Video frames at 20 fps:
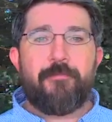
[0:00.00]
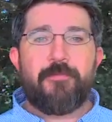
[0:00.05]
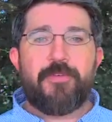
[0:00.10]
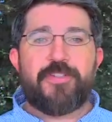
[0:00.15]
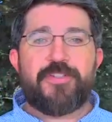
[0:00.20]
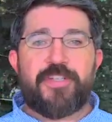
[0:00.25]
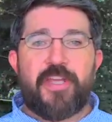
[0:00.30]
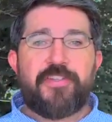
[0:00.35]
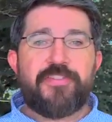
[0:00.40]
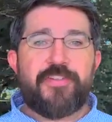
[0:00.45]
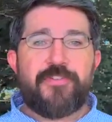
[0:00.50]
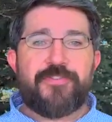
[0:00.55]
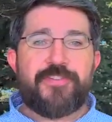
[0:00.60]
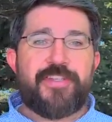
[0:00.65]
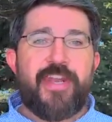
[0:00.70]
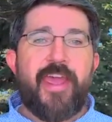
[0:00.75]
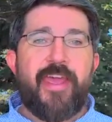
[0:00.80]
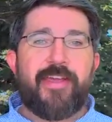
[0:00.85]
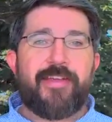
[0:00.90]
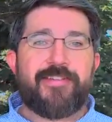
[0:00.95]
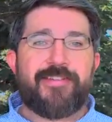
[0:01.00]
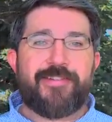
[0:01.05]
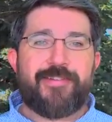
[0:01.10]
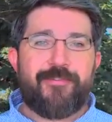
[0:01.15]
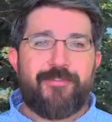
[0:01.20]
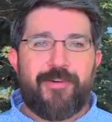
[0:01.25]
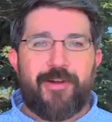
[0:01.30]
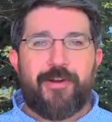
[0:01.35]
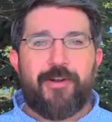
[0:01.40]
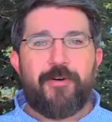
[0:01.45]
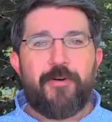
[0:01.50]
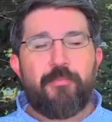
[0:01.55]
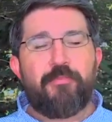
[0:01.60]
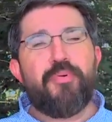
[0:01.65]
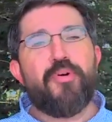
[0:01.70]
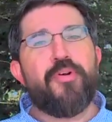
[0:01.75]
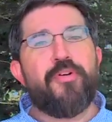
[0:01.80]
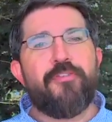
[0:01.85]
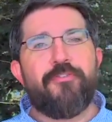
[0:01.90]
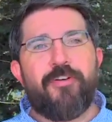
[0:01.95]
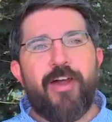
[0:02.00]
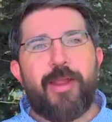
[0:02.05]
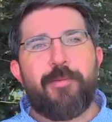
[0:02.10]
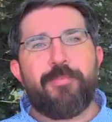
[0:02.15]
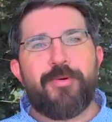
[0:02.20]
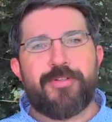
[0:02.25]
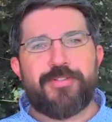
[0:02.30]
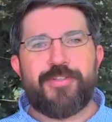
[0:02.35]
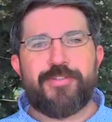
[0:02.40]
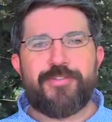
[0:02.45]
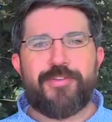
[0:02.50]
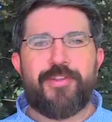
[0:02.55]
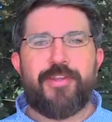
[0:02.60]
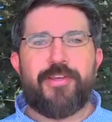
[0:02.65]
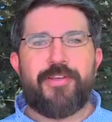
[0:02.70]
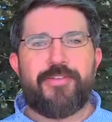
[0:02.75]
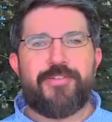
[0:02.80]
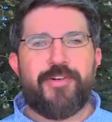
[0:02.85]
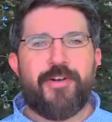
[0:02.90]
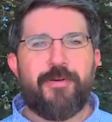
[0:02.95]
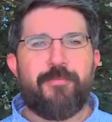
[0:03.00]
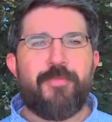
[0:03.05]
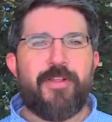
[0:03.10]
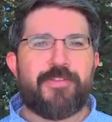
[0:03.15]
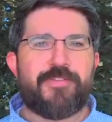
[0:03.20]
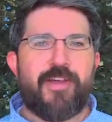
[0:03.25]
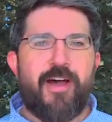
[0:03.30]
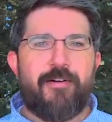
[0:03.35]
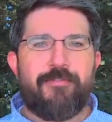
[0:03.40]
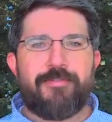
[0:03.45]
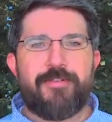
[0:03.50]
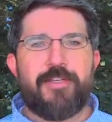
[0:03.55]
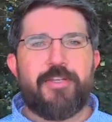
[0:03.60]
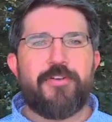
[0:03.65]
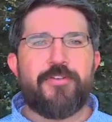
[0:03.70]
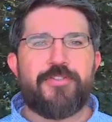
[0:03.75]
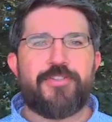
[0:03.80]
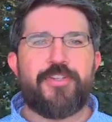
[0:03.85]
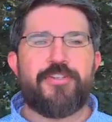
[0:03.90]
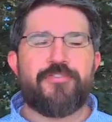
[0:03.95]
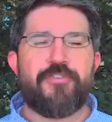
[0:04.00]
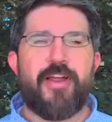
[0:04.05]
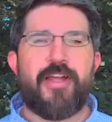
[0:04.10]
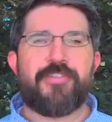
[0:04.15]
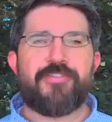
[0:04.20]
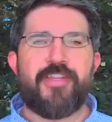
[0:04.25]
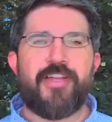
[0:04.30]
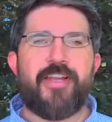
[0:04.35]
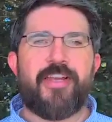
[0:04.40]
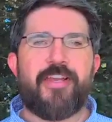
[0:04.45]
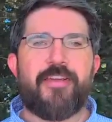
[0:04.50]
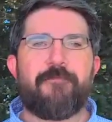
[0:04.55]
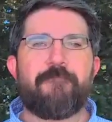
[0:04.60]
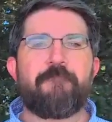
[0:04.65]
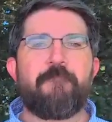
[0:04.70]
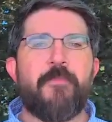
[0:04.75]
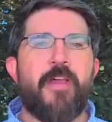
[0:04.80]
sons of snakes, or brood of vipers is the term that's often used to translate it.